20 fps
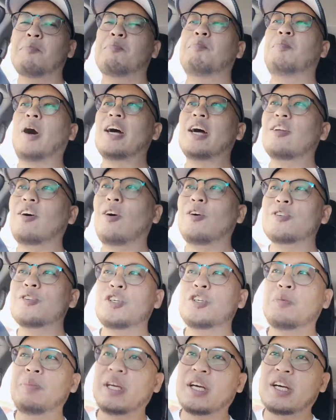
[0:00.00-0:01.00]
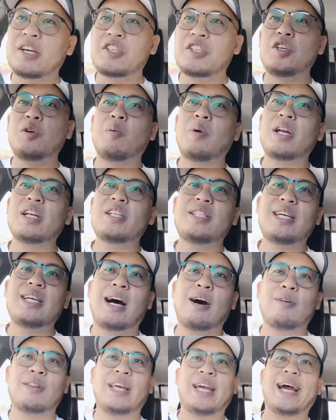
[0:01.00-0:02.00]
but also because you want to see
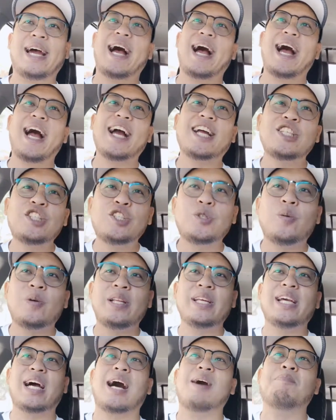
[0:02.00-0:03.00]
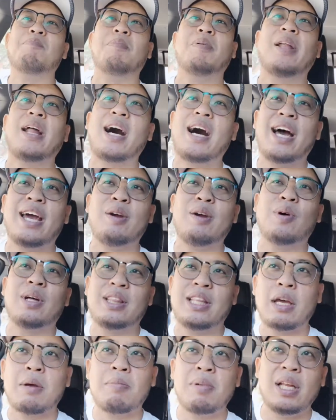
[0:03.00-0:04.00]
how they actually apply what
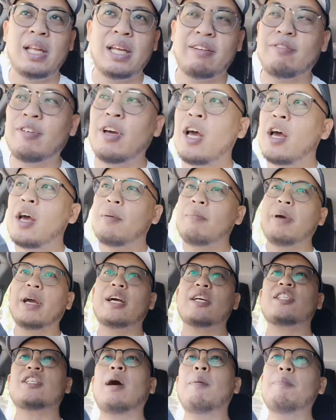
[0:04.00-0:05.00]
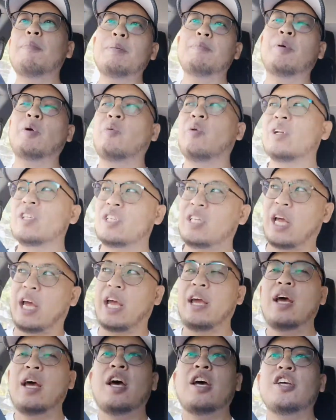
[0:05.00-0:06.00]
they believe. Because some people will
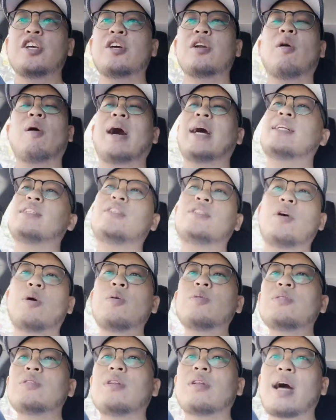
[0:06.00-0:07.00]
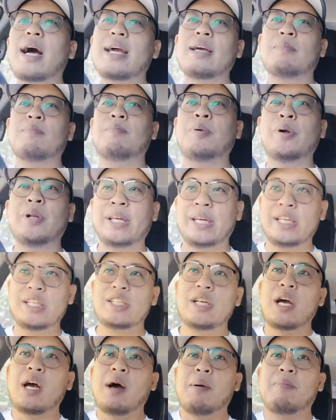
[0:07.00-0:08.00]
say, I don't like bullies,
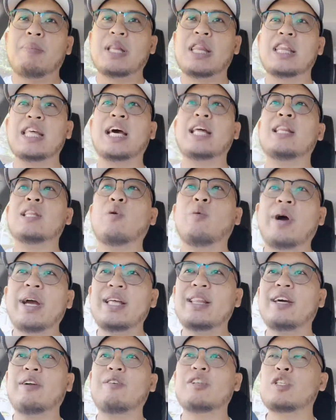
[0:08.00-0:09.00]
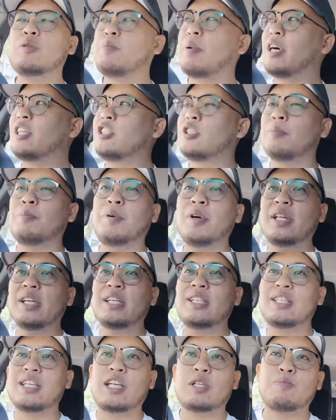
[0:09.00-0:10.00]
but then the way they respond to
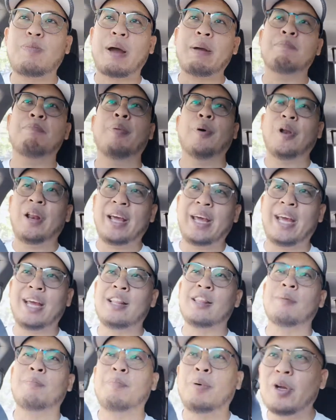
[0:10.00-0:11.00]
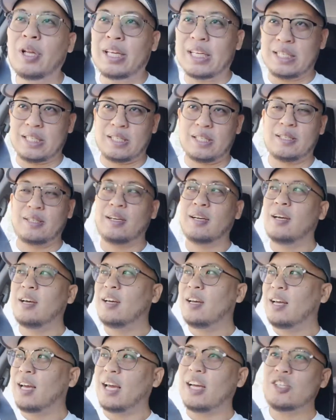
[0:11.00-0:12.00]
bullies is by bullying the bullies.
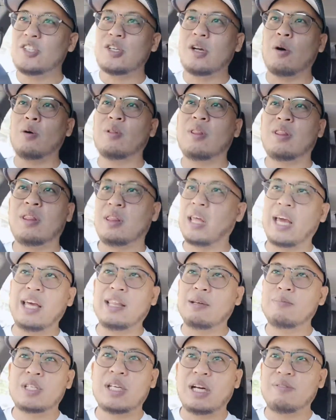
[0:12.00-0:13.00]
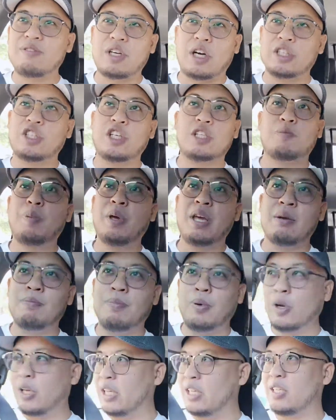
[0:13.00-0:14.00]
And so they themselves are just being
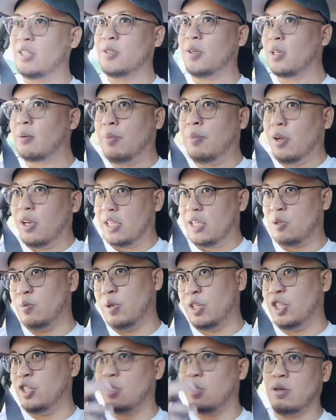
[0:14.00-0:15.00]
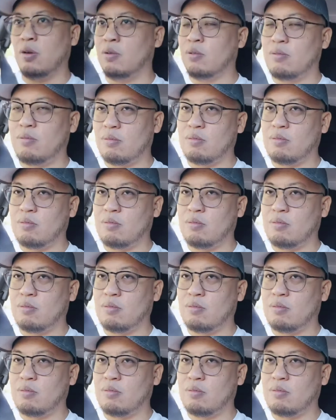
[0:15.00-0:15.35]
bullies to the bullies, which you don't